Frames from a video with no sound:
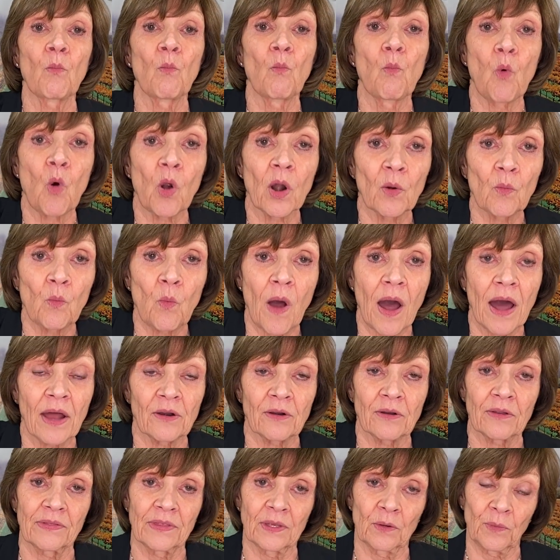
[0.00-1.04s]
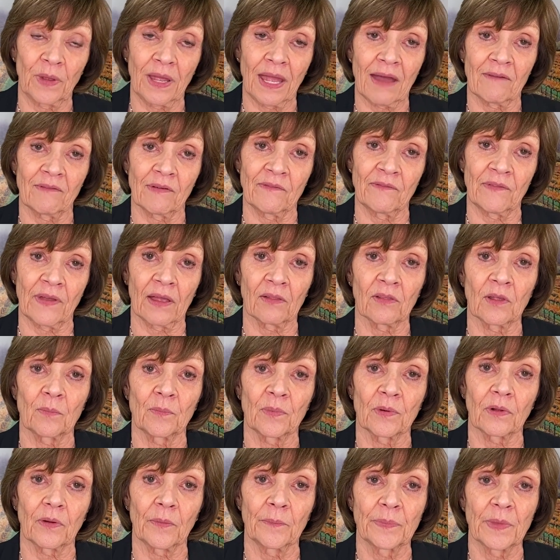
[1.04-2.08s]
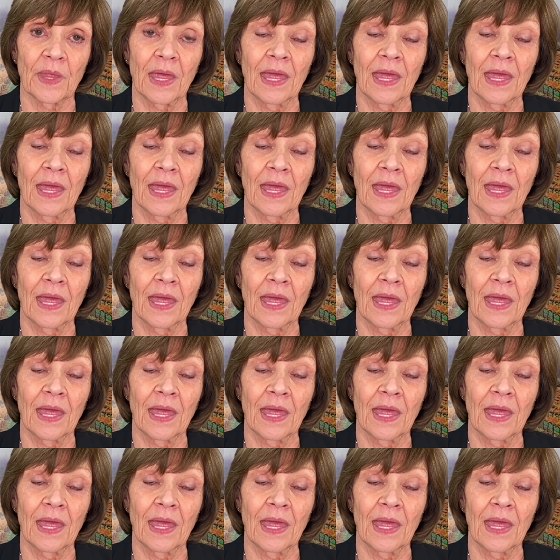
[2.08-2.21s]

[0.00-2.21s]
more water than we have available.